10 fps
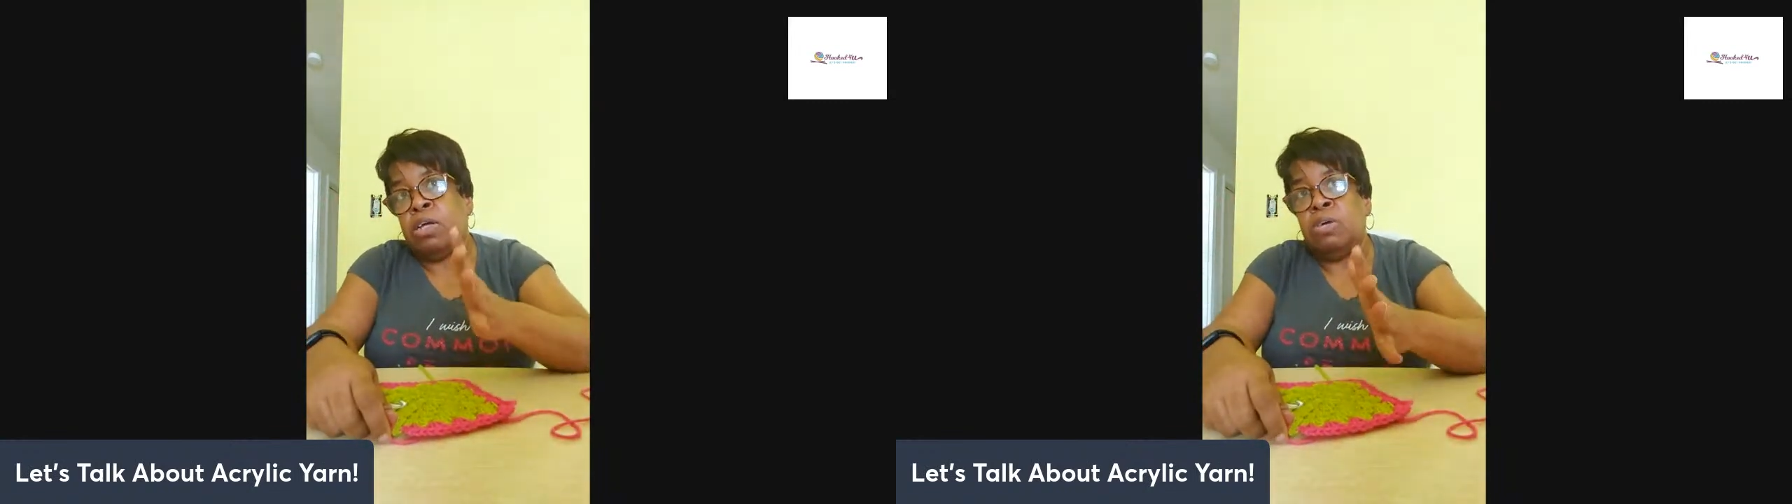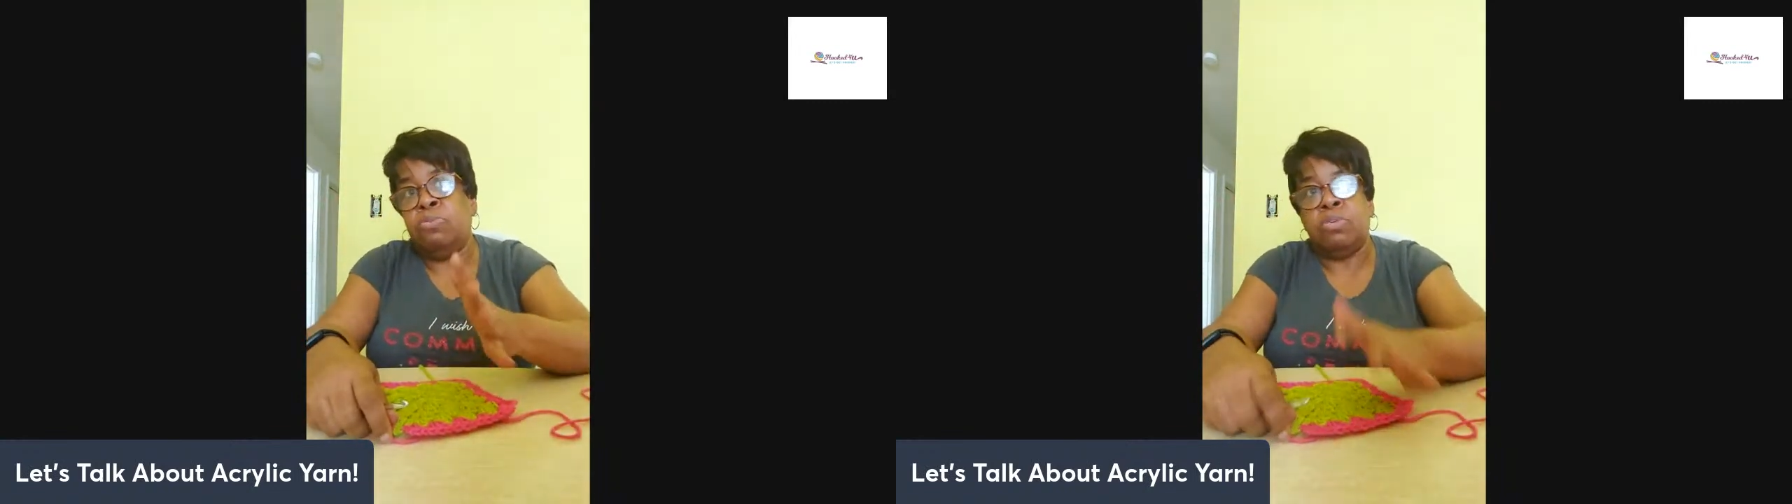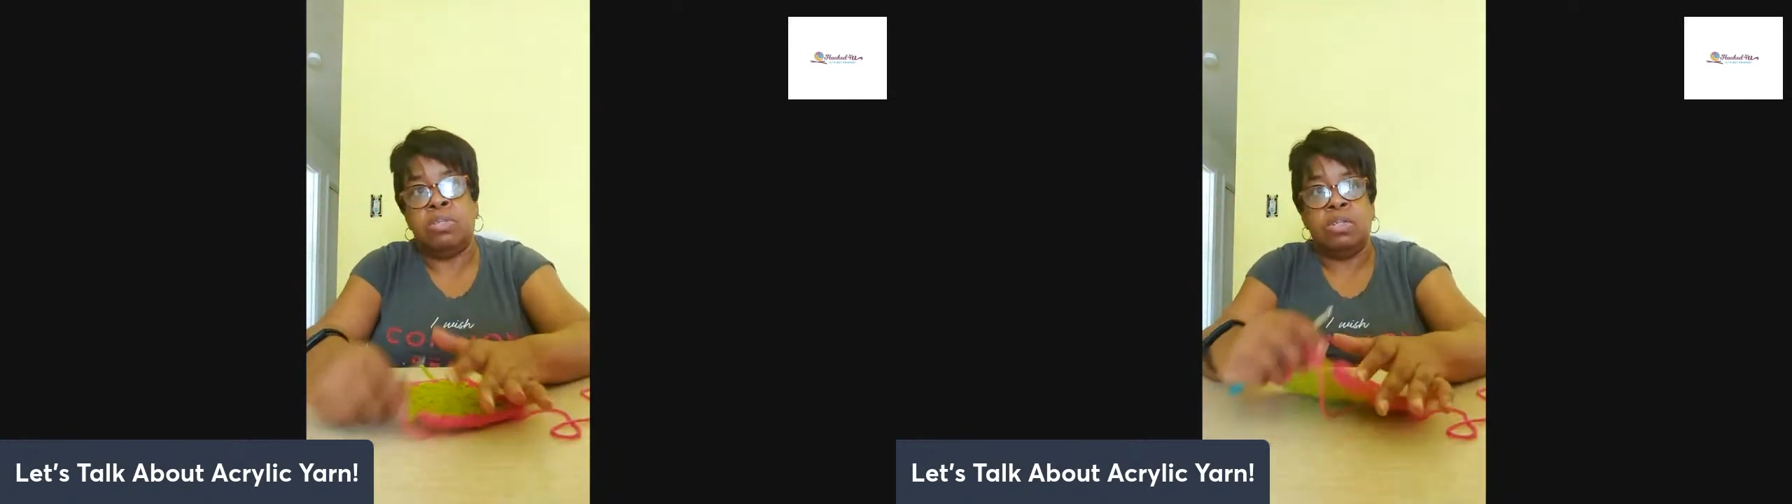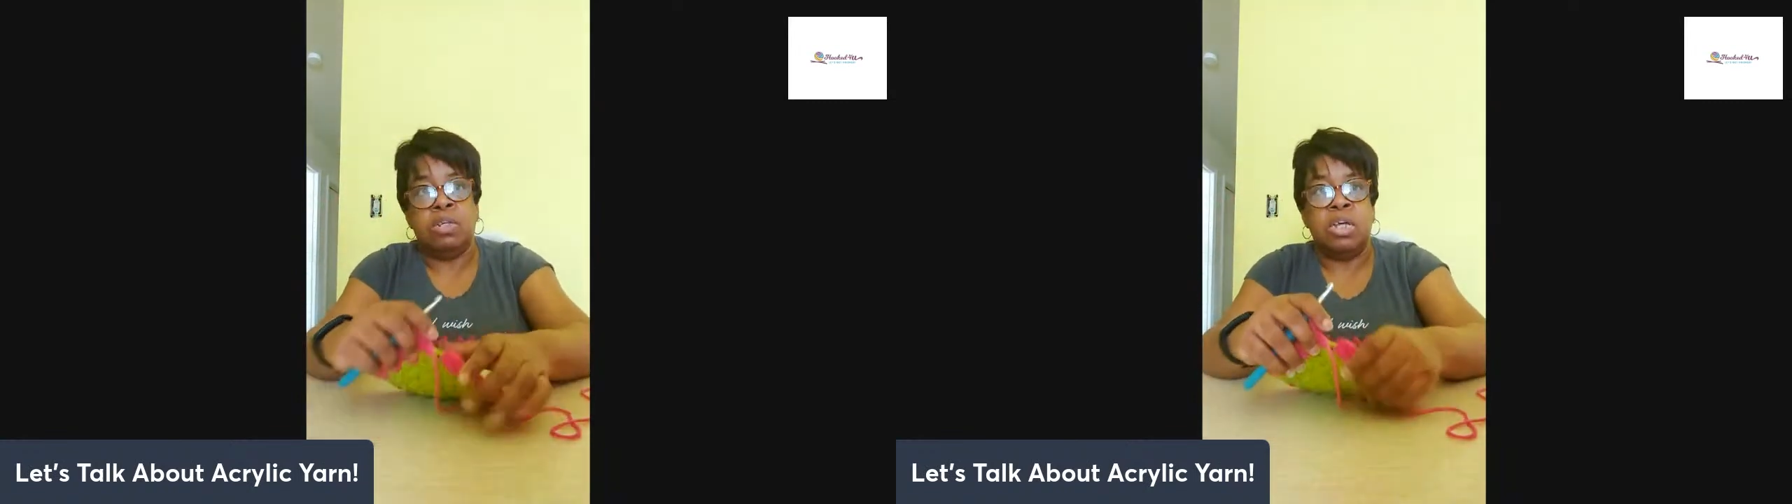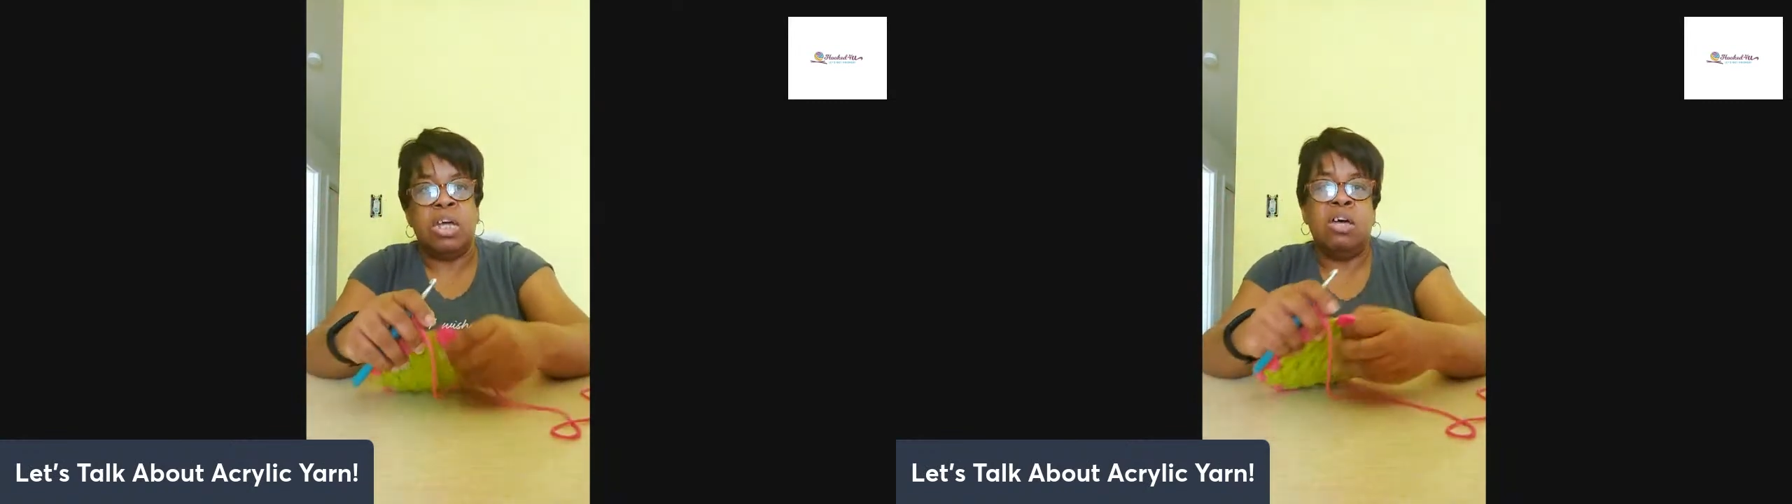it was
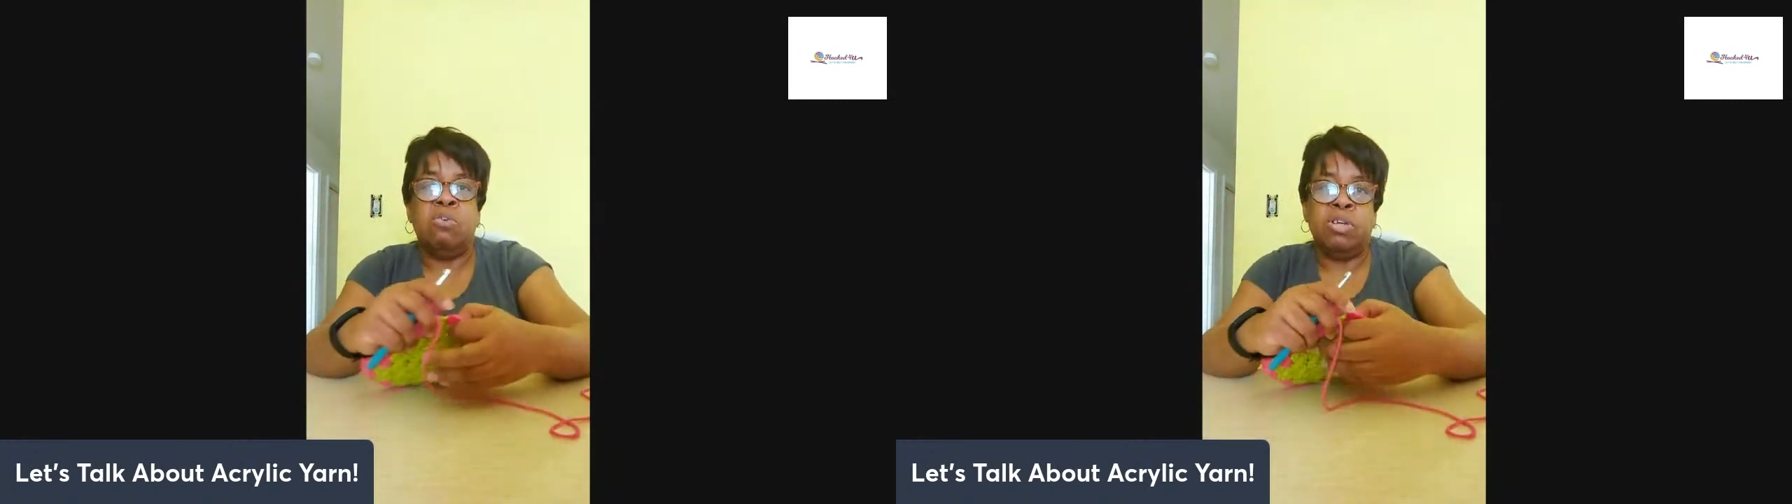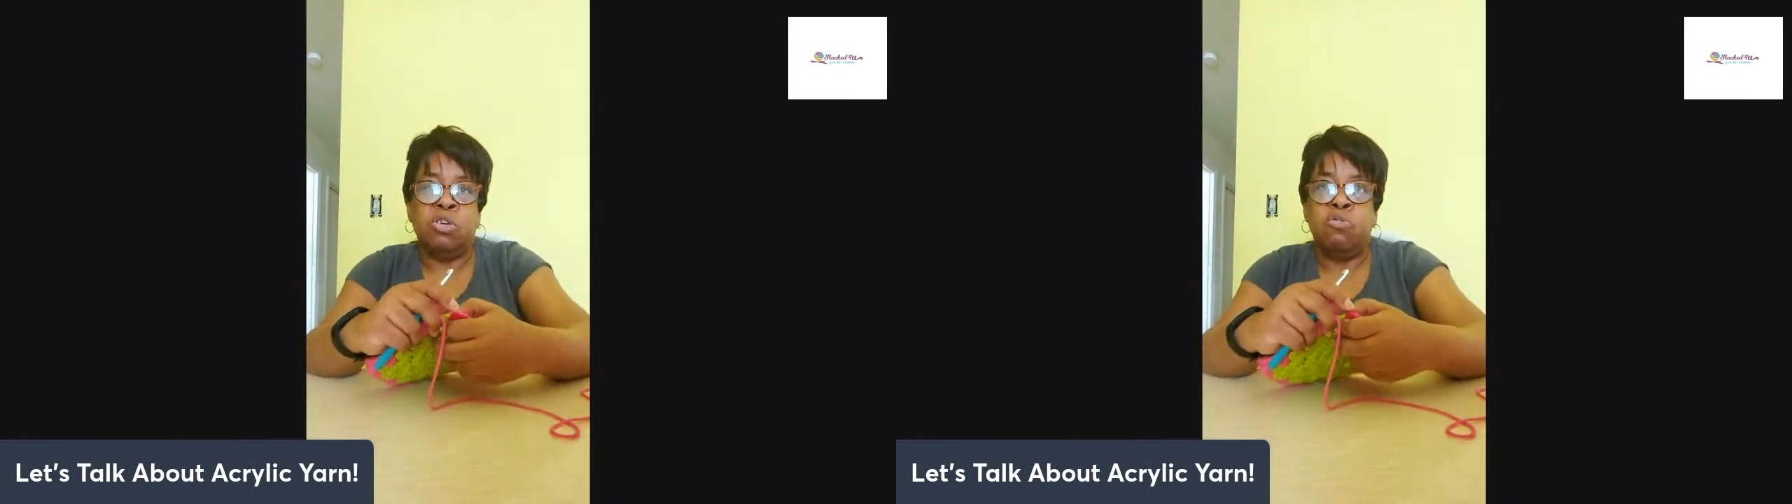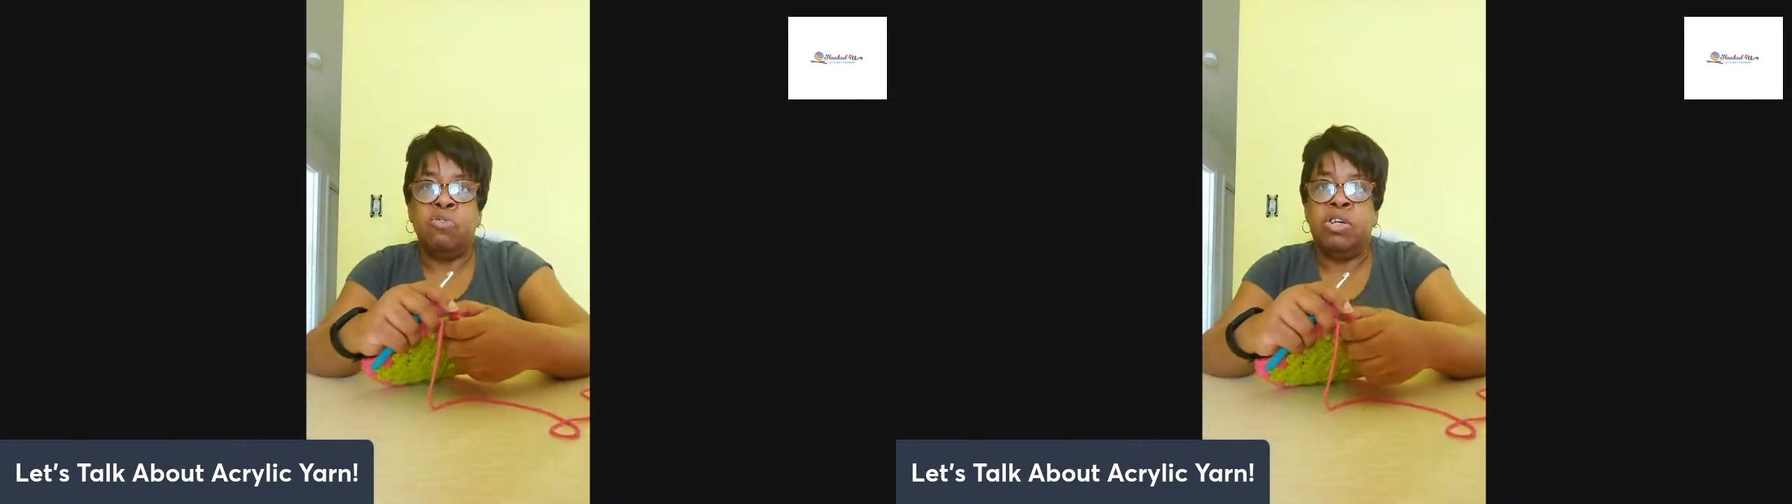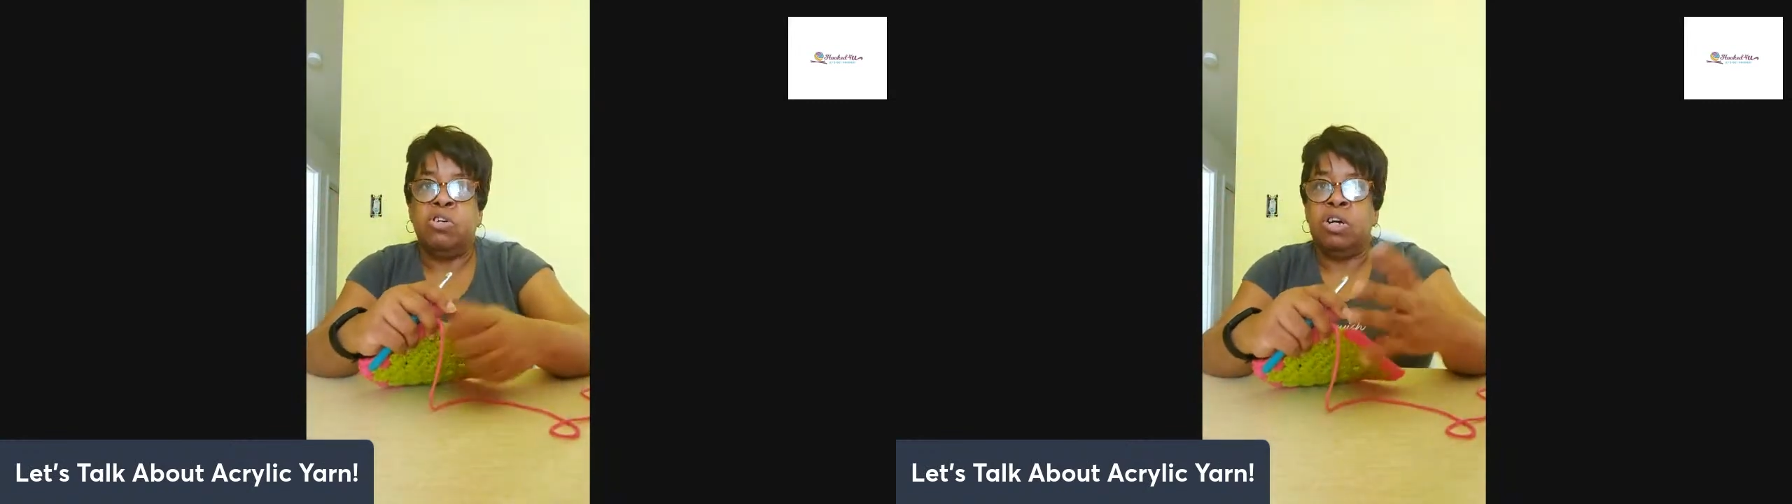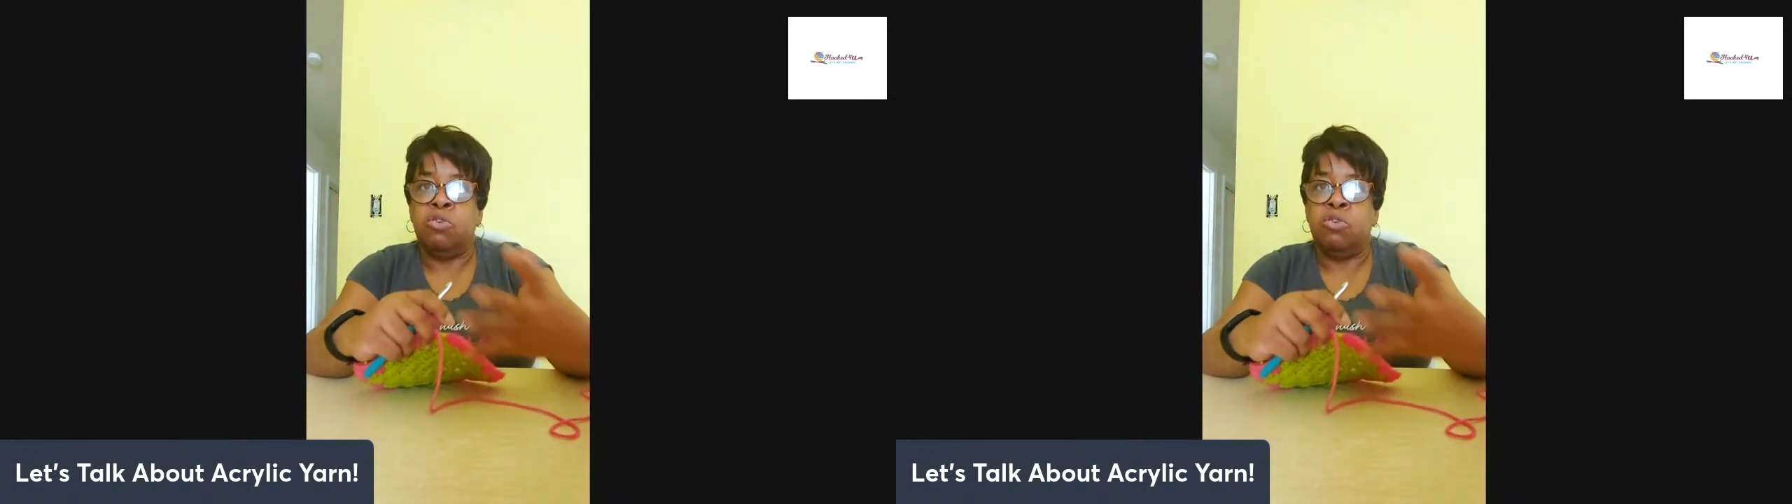only you really could